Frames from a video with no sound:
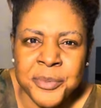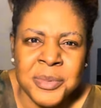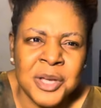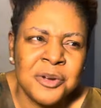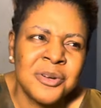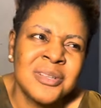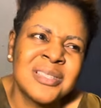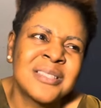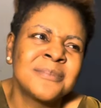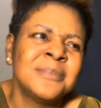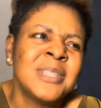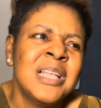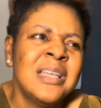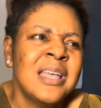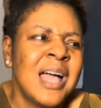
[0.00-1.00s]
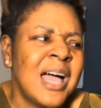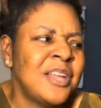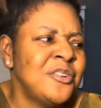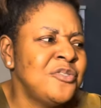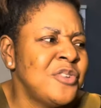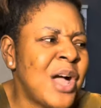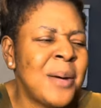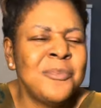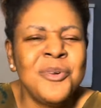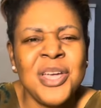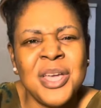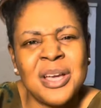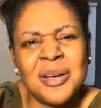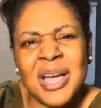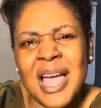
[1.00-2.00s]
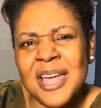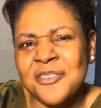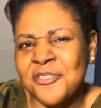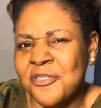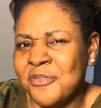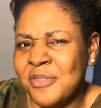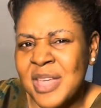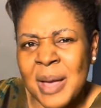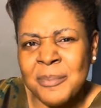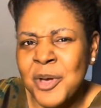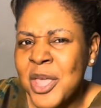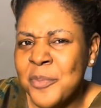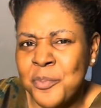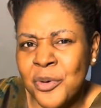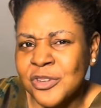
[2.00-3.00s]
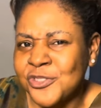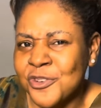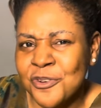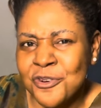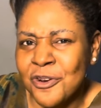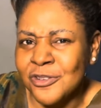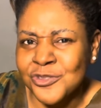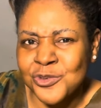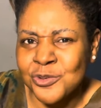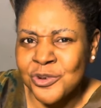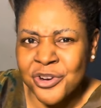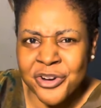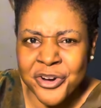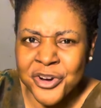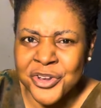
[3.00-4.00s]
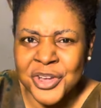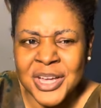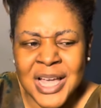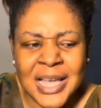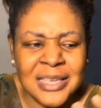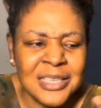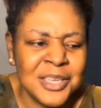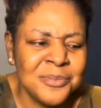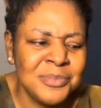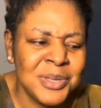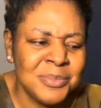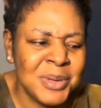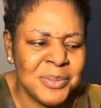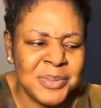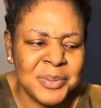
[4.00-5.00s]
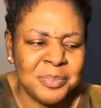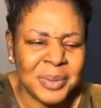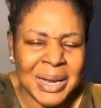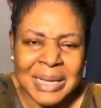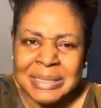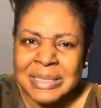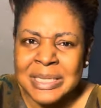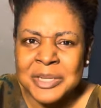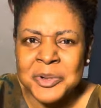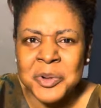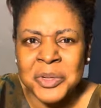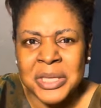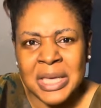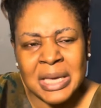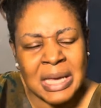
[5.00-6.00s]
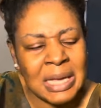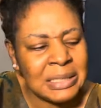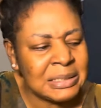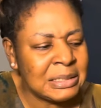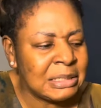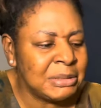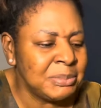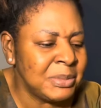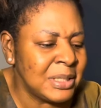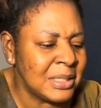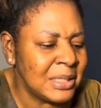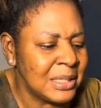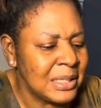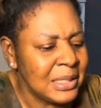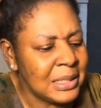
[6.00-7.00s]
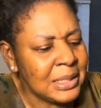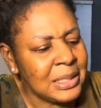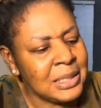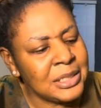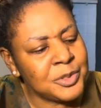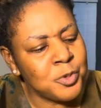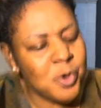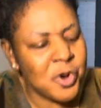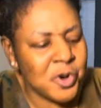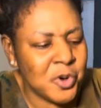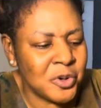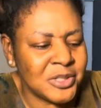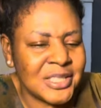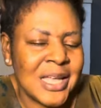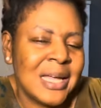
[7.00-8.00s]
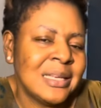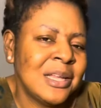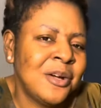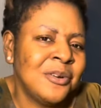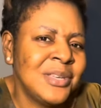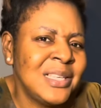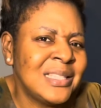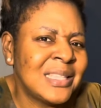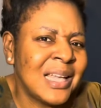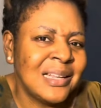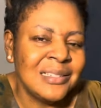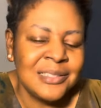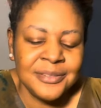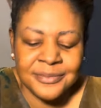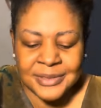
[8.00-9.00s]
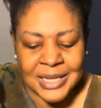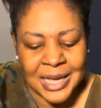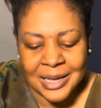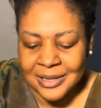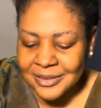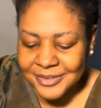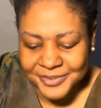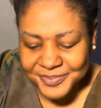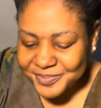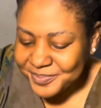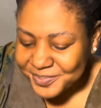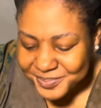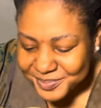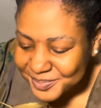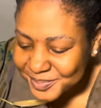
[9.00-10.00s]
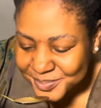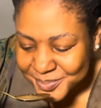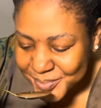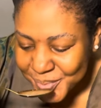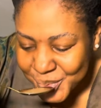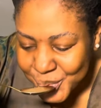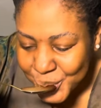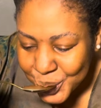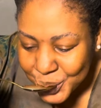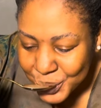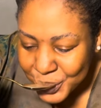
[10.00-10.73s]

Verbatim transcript: me because I don't know. I'm not a kind of I'm not a portion control girl. You can't give me maybe plantain or cake and tell me eat one quarter now. eat and leave now. Nah.